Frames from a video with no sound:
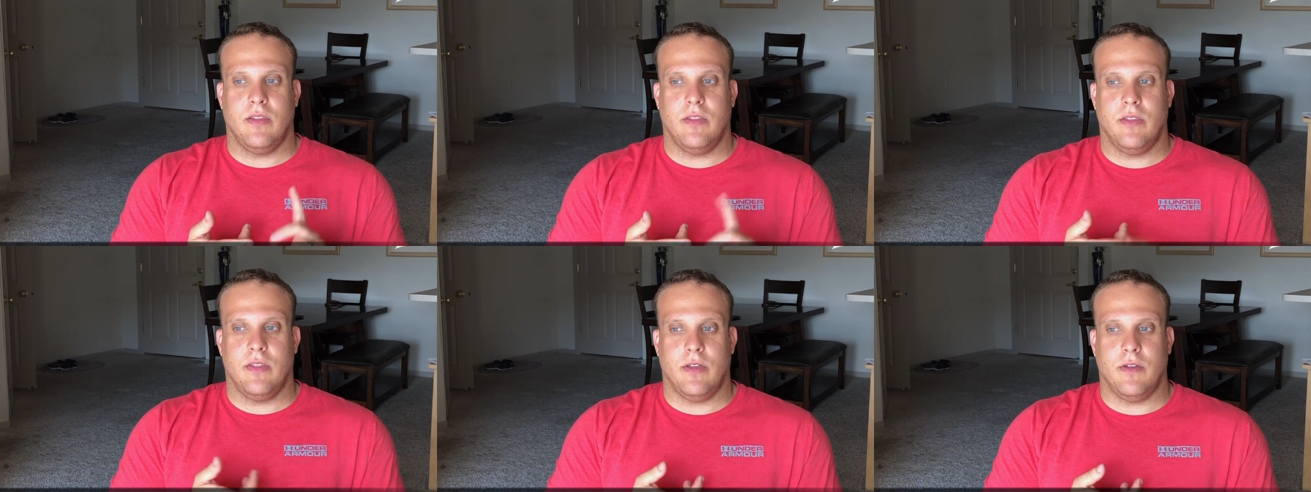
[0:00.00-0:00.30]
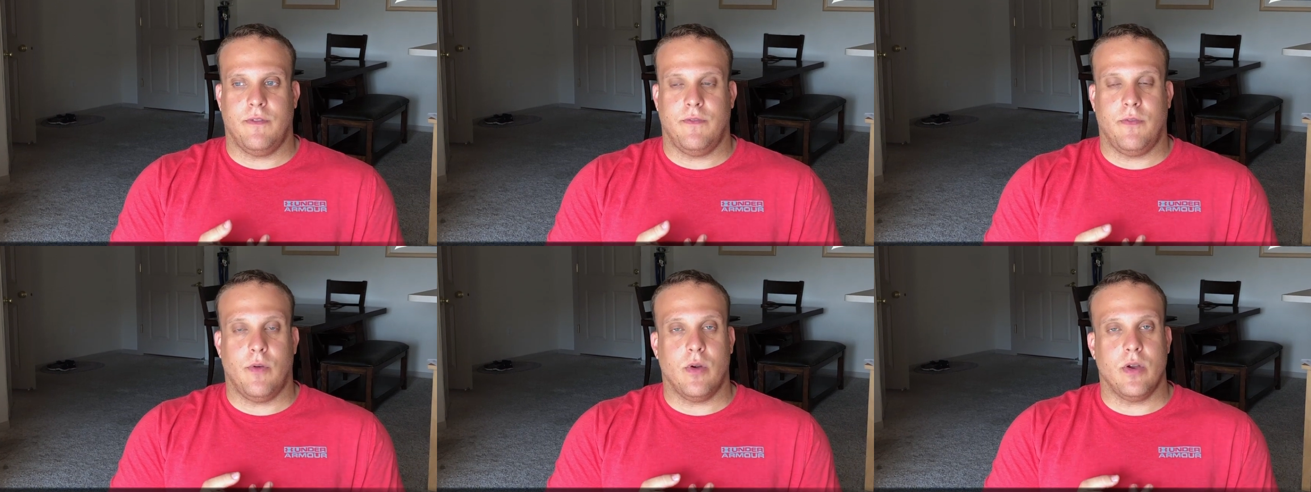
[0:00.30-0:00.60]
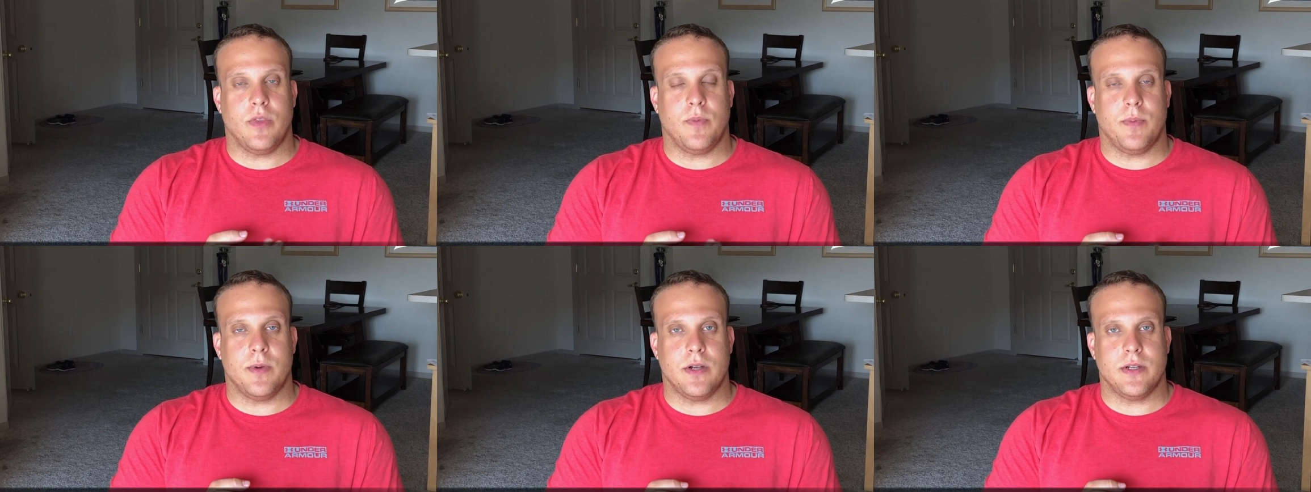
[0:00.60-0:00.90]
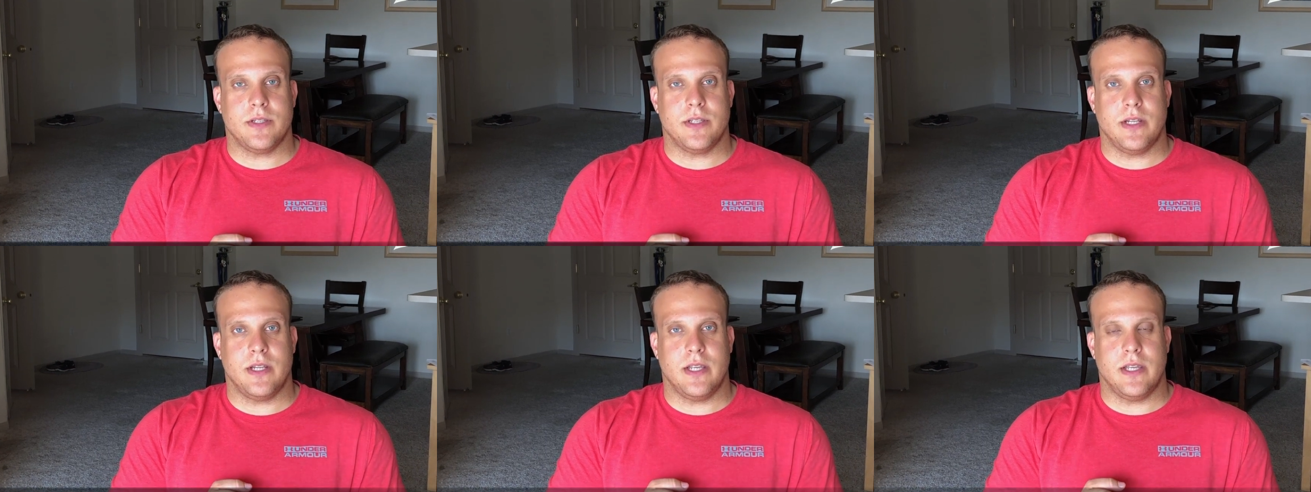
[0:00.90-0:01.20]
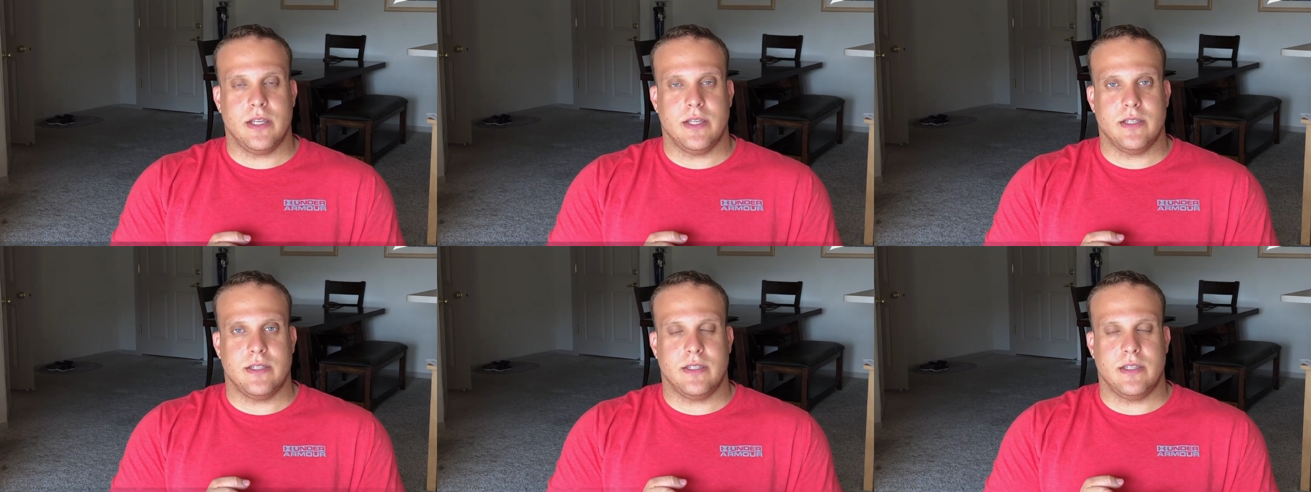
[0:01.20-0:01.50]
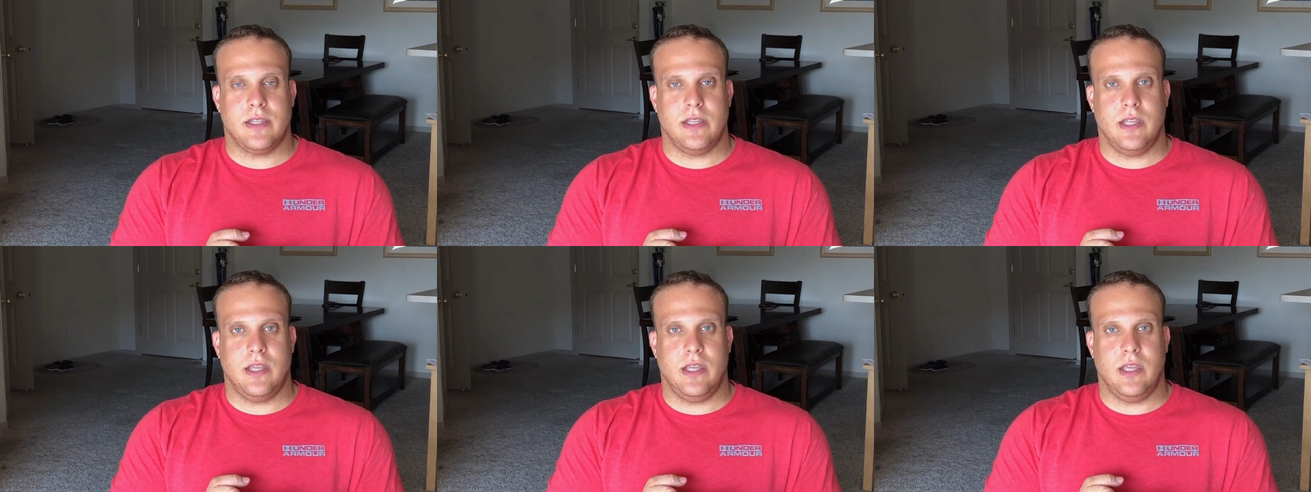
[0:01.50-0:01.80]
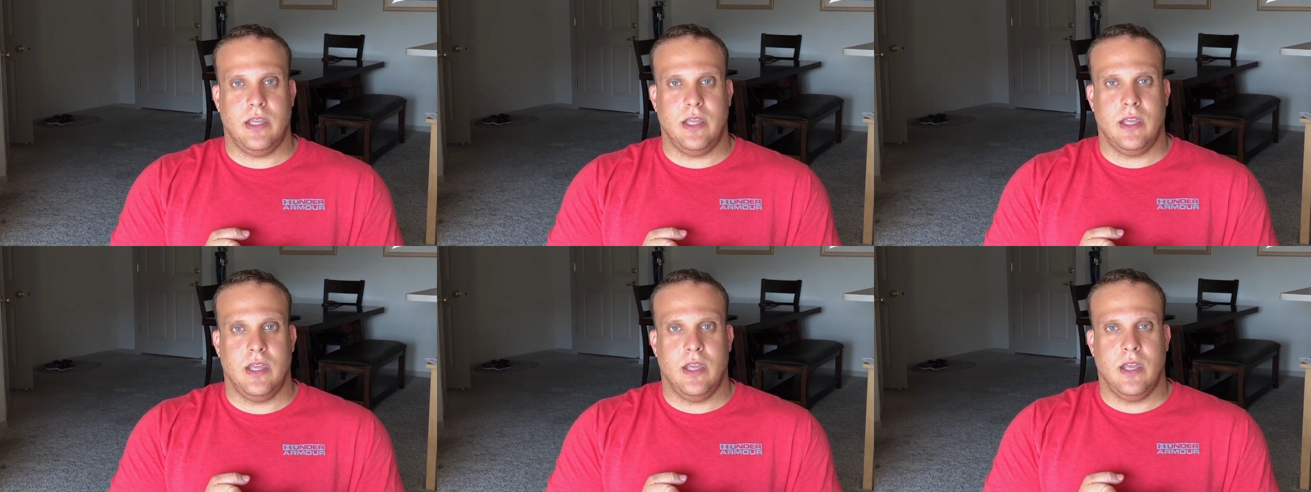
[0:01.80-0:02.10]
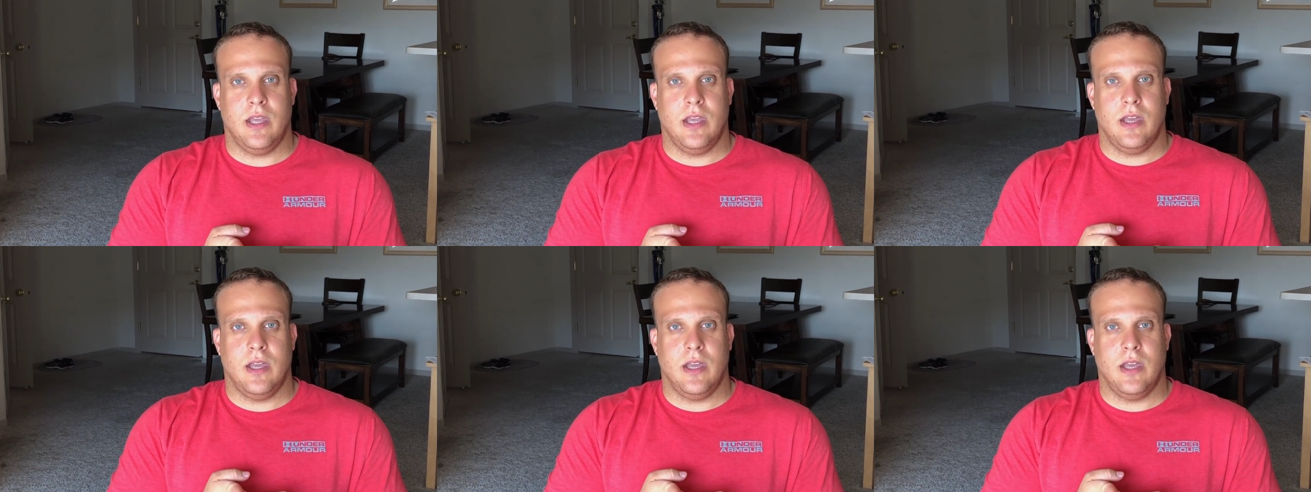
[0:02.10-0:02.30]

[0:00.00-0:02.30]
the fourth person is the